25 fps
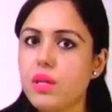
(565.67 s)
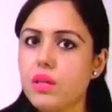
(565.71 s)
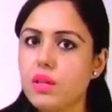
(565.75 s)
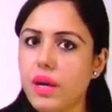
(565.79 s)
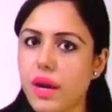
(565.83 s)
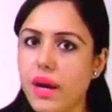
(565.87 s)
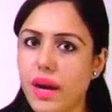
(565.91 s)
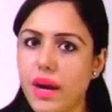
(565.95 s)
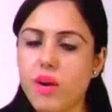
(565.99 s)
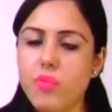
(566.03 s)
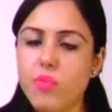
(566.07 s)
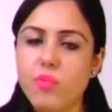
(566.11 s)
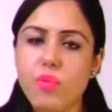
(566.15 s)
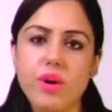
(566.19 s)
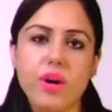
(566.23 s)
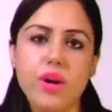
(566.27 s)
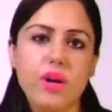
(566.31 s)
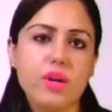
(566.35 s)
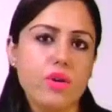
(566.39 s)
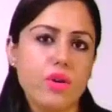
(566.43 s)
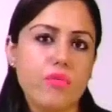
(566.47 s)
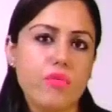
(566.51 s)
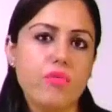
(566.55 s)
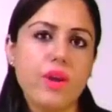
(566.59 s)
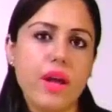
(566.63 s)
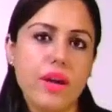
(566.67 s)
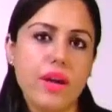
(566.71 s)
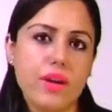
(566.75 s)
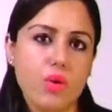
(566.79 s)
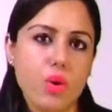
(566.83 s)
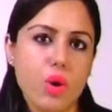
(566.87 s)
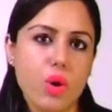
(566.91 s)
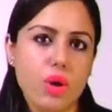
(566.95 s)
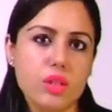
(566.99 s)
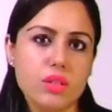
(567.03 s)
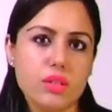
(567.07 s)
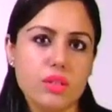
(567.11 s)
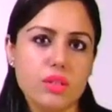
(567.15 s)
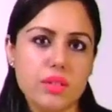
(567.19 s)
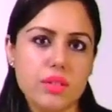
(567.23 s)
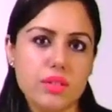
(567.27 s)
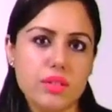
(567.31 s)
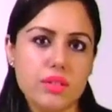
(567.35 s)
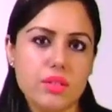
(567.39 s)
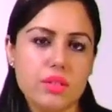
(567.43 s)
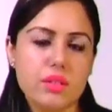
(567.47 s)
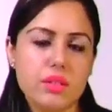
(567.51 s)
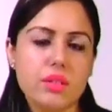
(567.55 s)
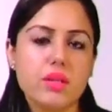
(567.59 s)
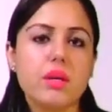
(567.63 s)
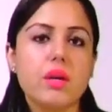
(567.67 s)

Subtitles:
The end product of glycolysis,